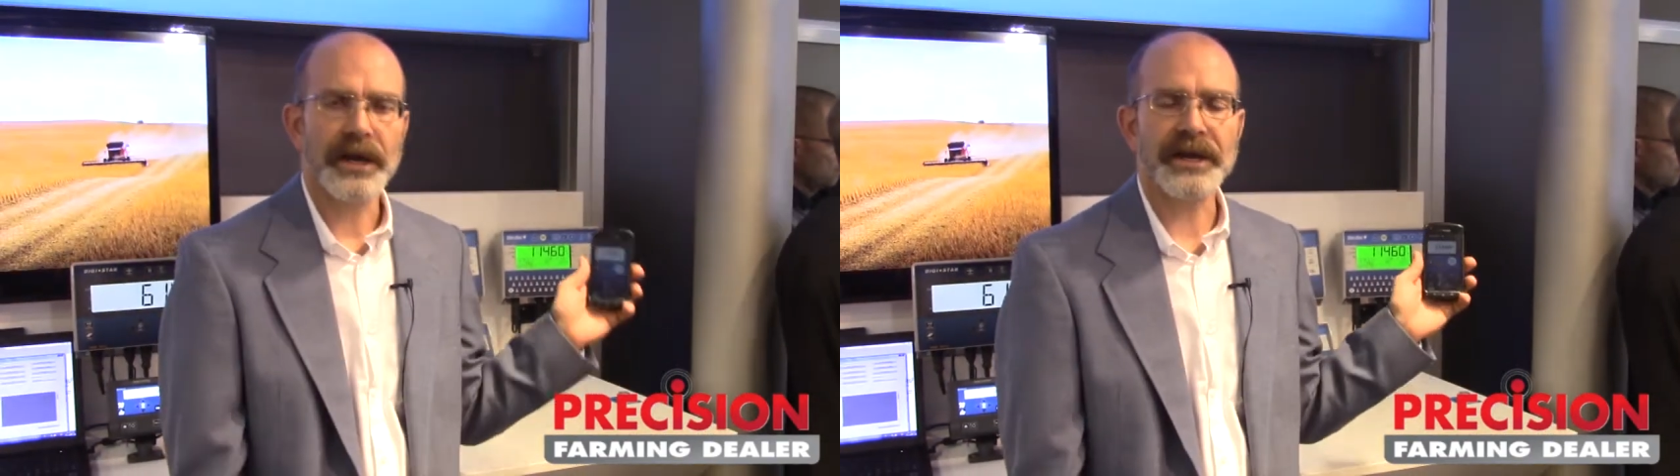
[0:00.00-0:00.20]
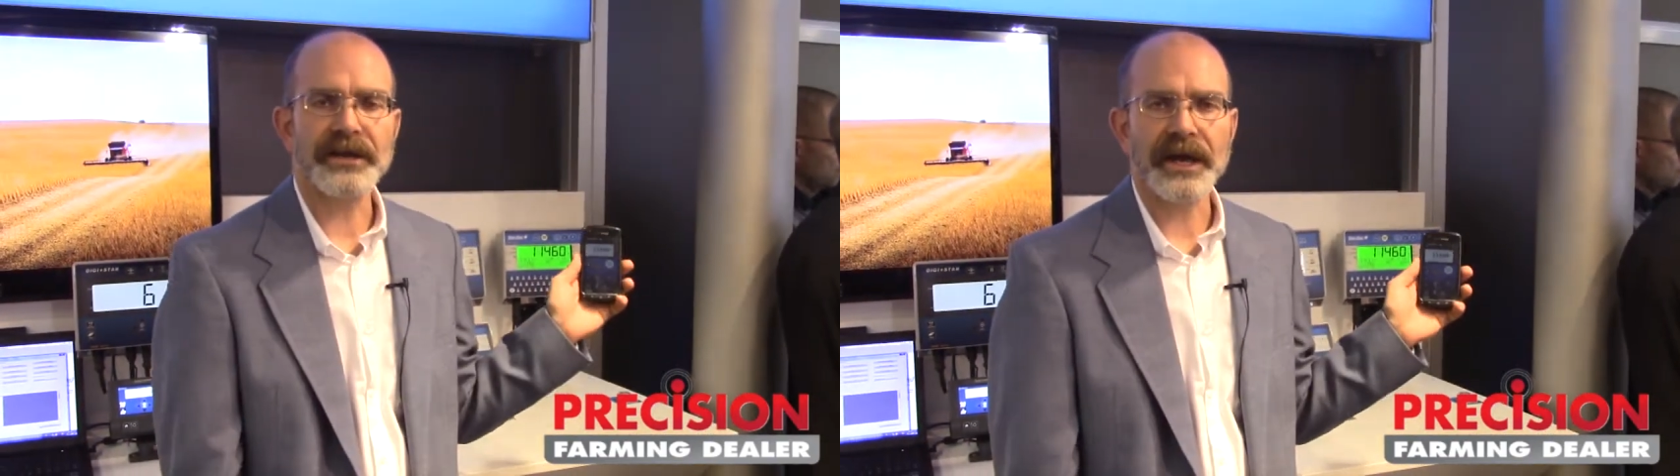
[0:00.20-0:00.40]

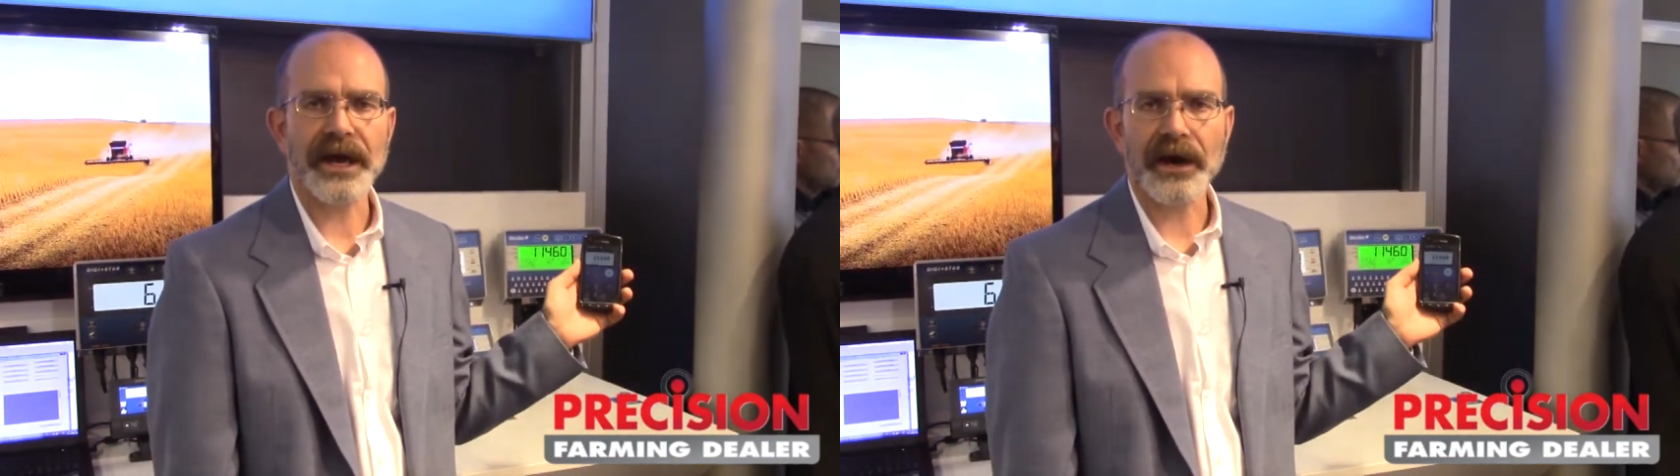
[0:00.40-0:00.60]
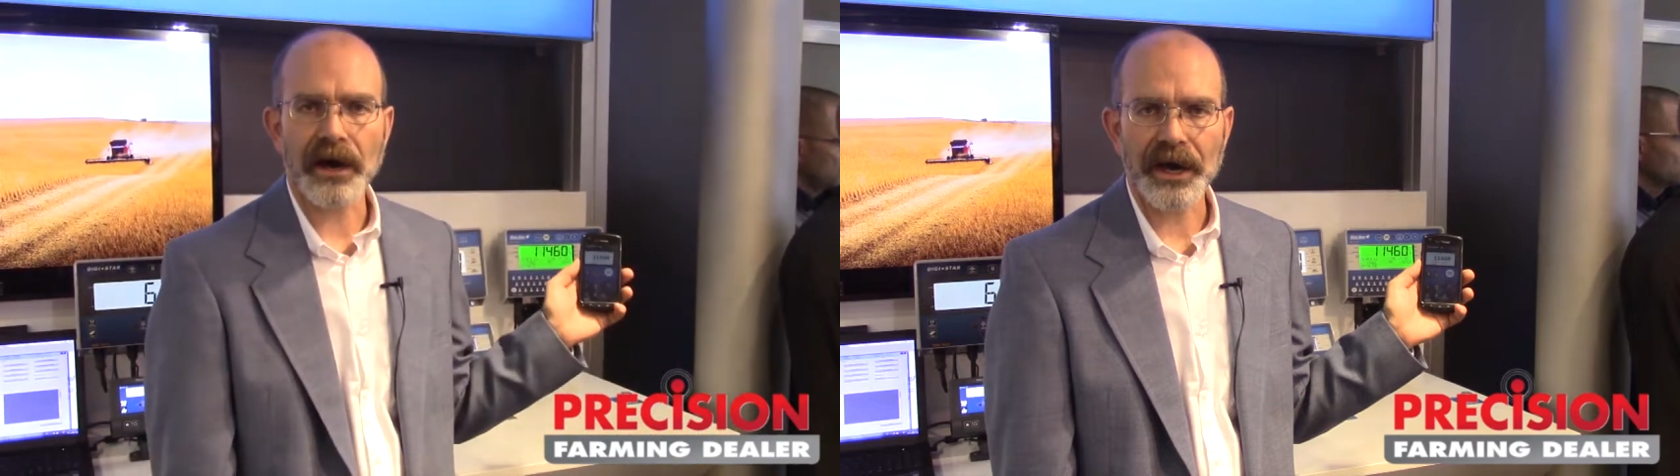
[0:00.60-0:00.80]
any
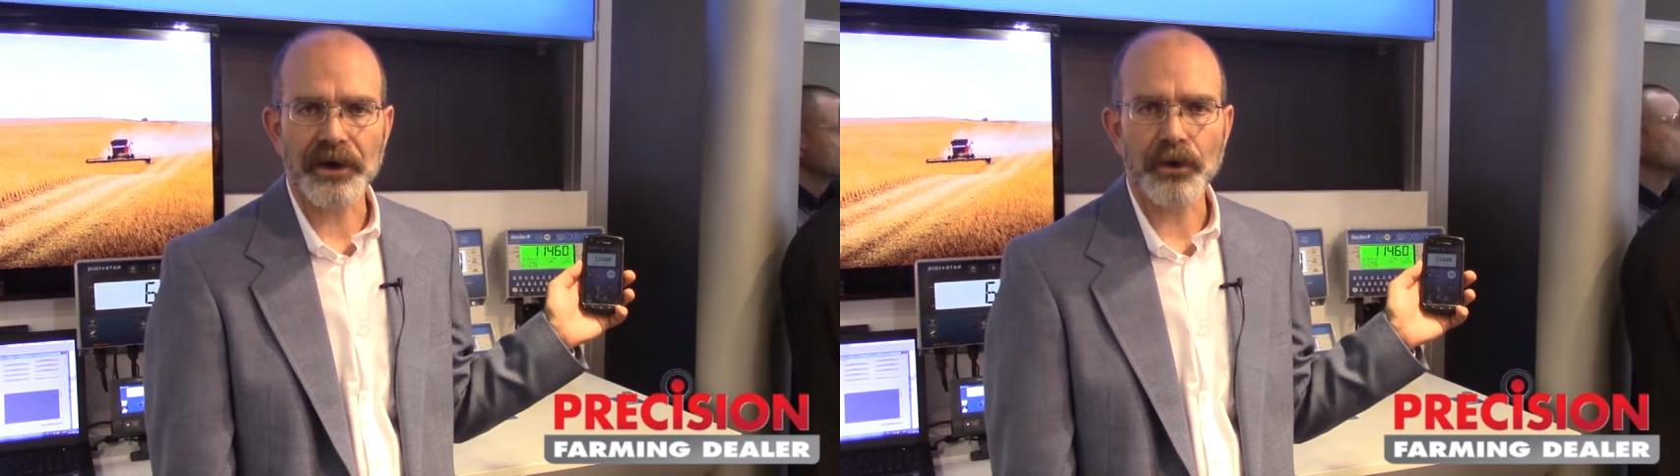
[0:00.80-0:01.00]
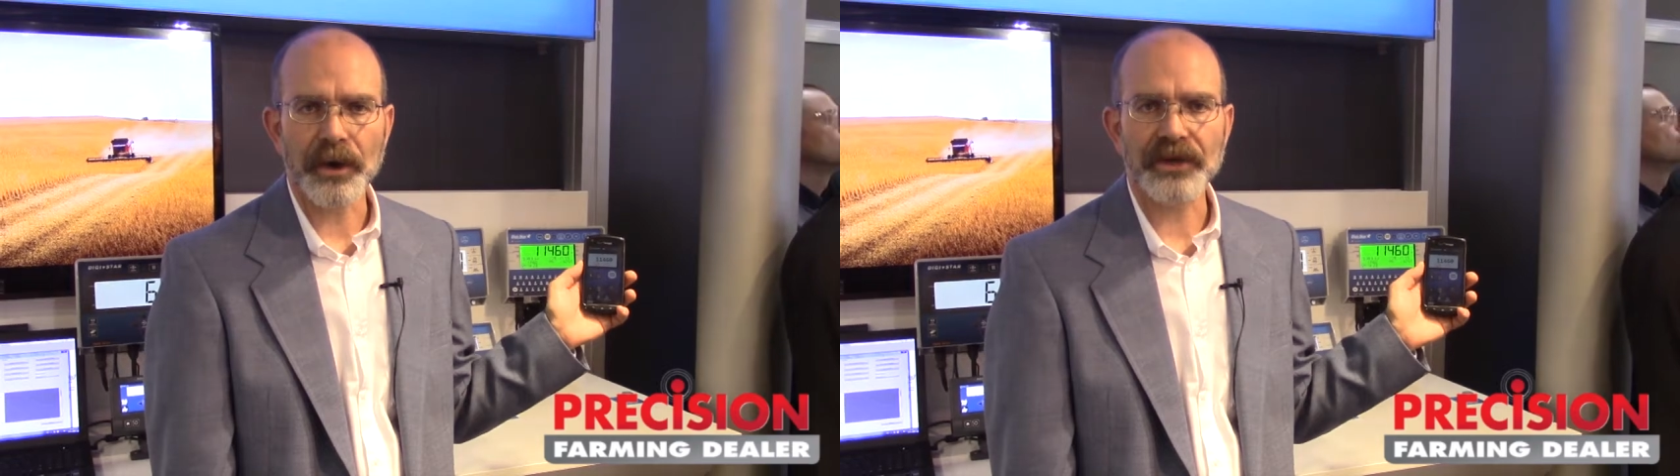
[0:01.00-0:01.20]

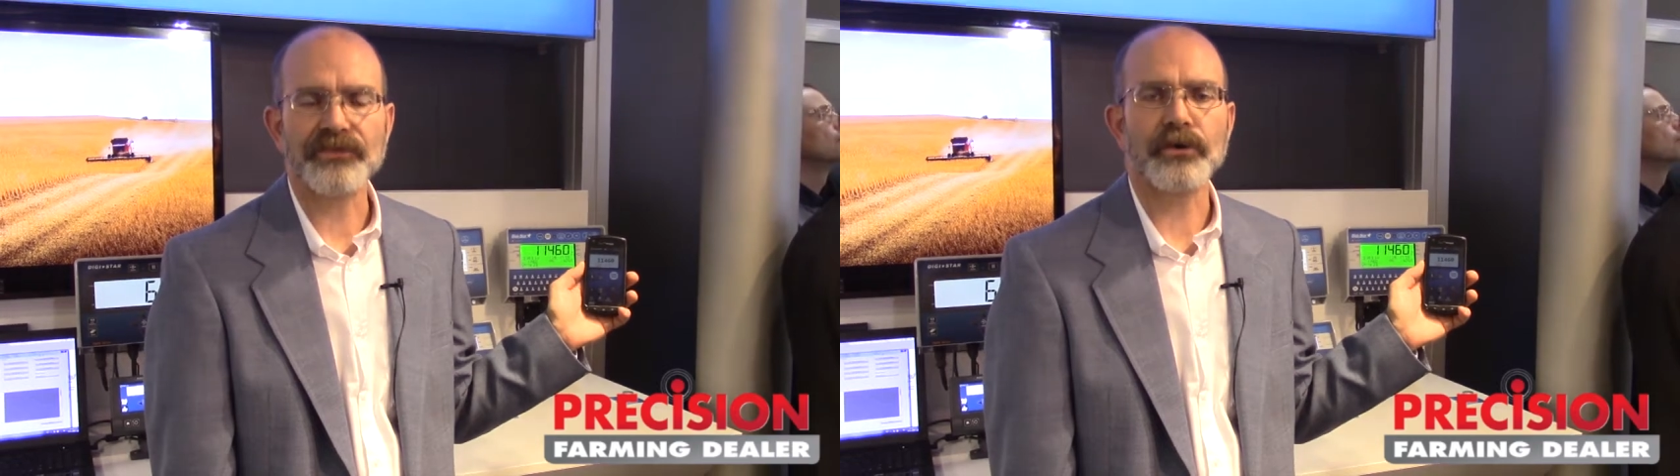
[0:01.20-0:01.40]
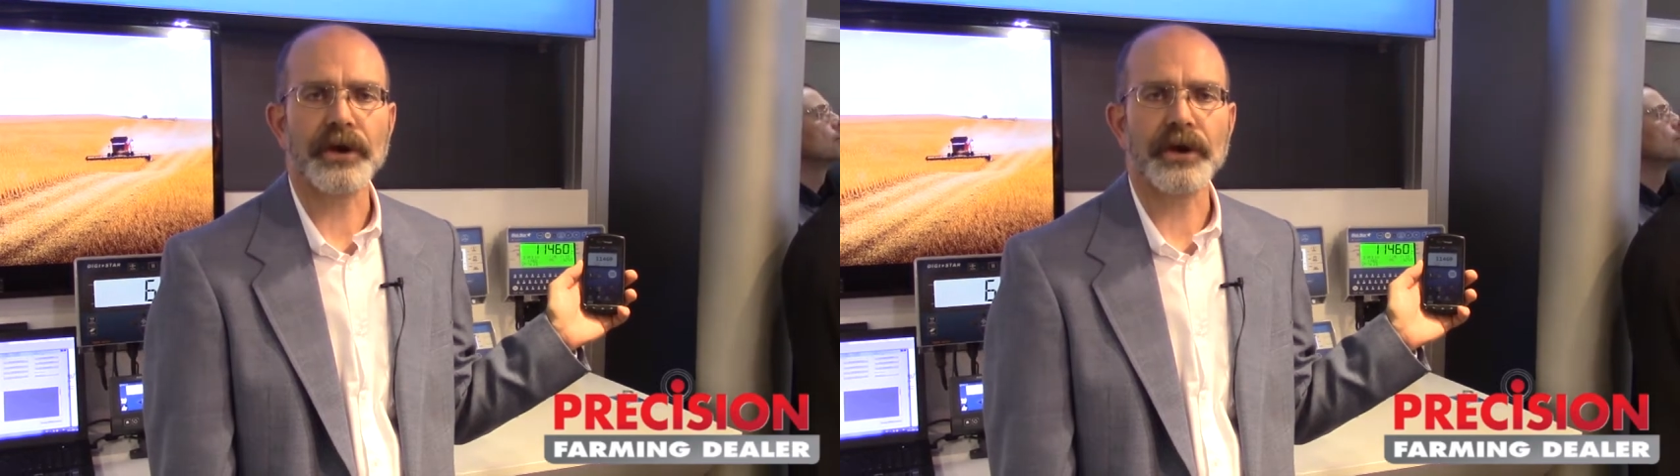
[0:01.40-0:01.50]
iOS